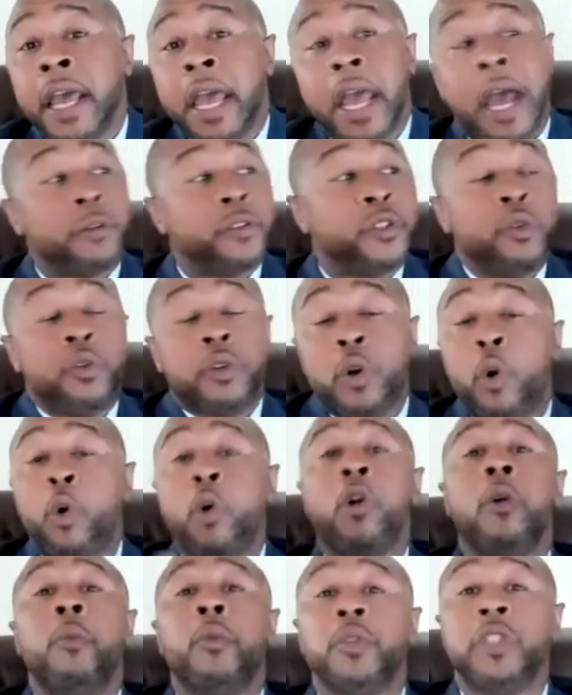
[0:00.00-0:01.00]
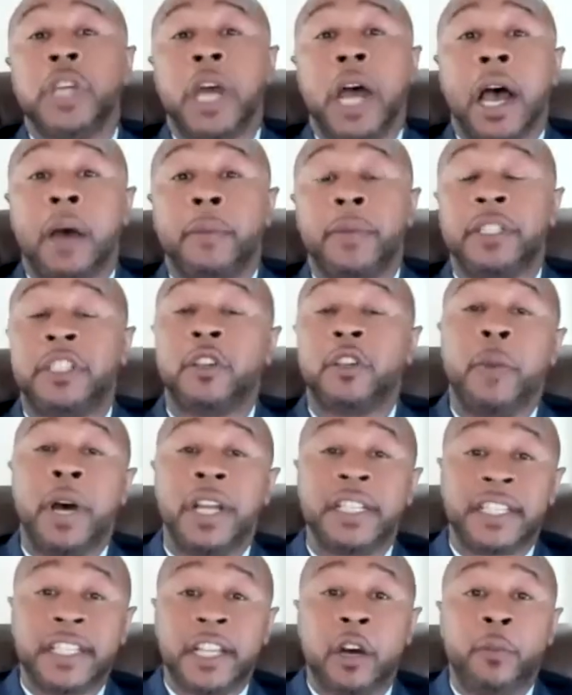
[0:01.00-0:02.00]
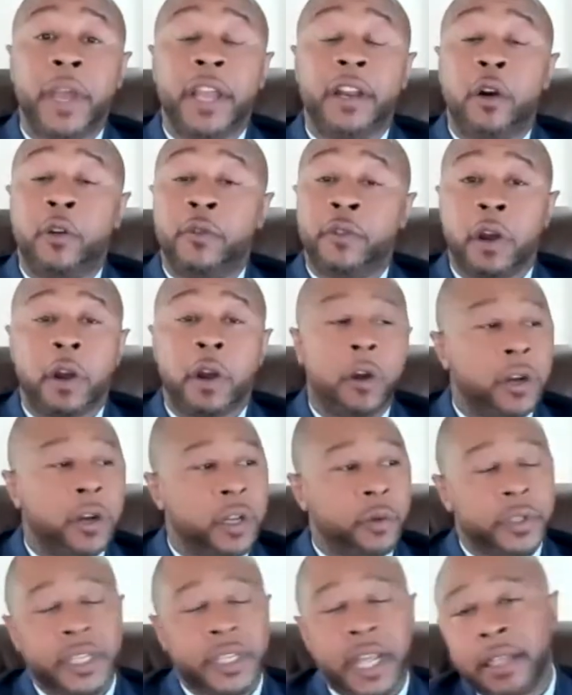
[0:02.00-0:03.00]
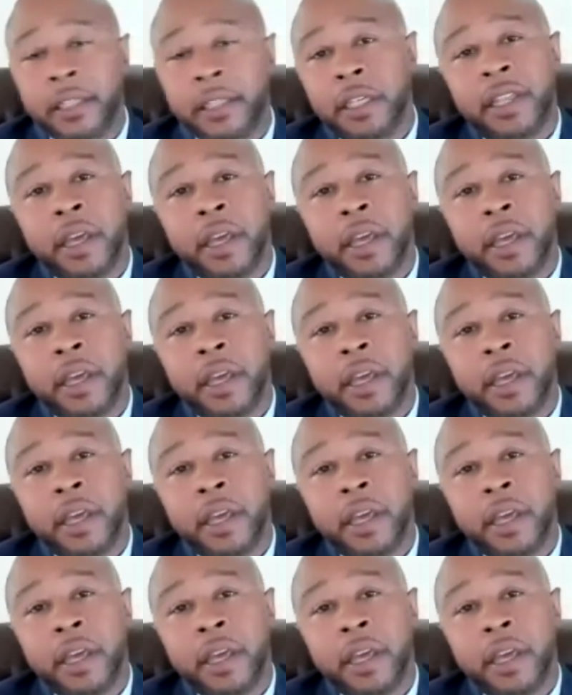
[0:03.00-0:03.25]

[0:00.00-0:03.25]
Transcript: I was doing a horrible job. And so my cellmate overheard and was like, look,